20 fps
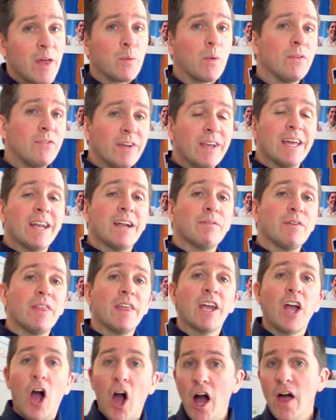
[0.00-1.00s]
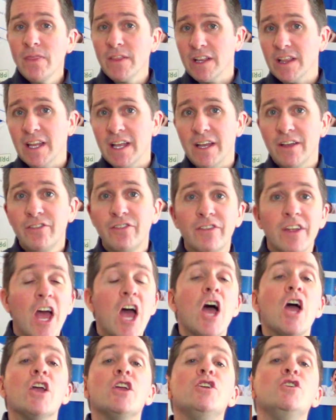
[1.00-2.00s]
then once you get everything on the list,
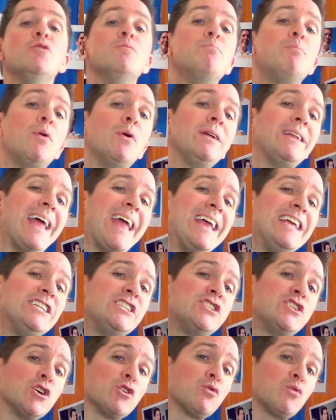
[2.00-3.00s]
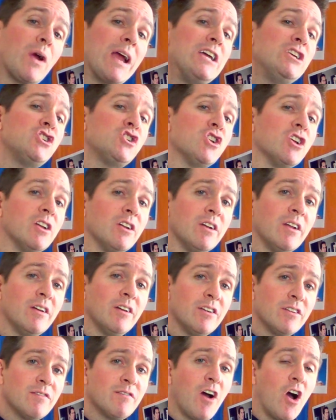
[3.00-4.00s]
you put a duration
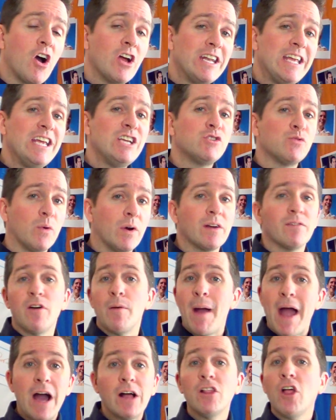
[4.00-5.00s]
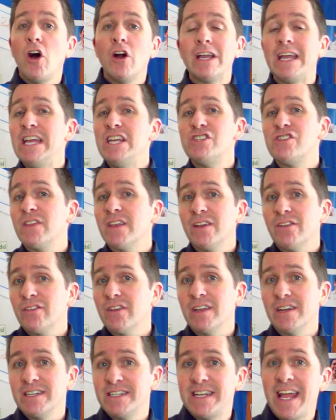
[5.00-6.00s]
on each one of them, how long each thing is
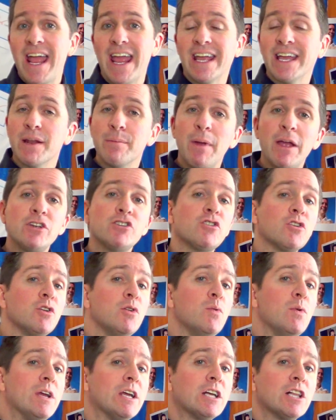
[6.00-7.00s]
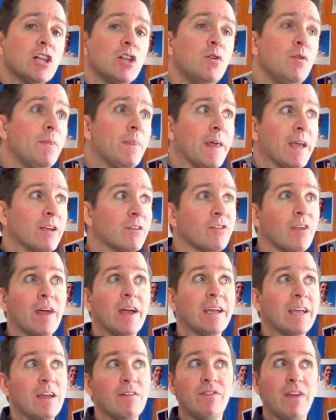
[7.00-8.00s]
going to take, and make sure you include things
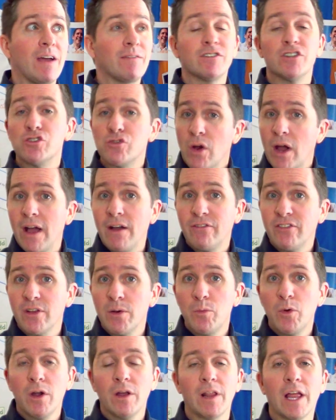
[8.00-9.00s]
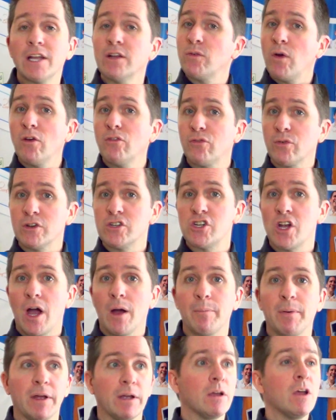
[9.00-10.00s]
like if you have to drive somewhere, like grocery
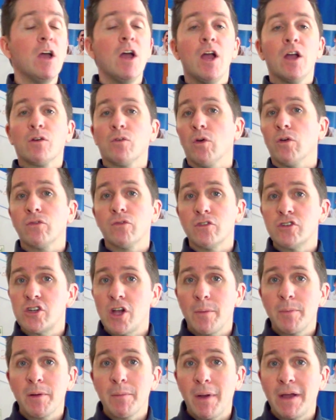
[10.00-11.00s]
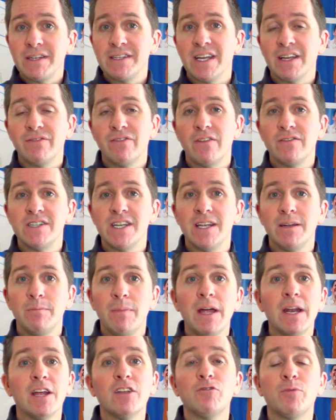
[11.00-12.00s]
shopping. Grocery shopping might take 15
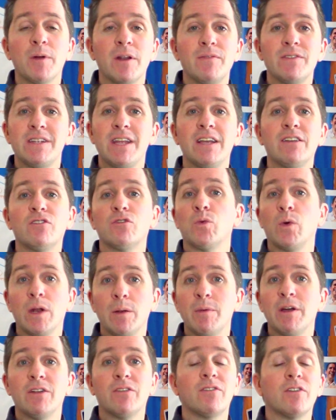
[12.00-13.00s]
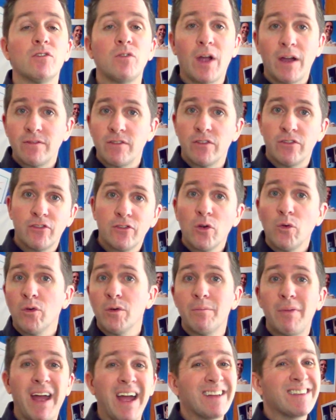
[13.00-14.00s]
minutes, but if it takes 20 minutes to drive to the store
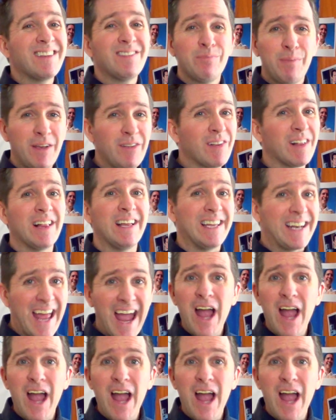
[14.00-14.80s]
and back, that's basically an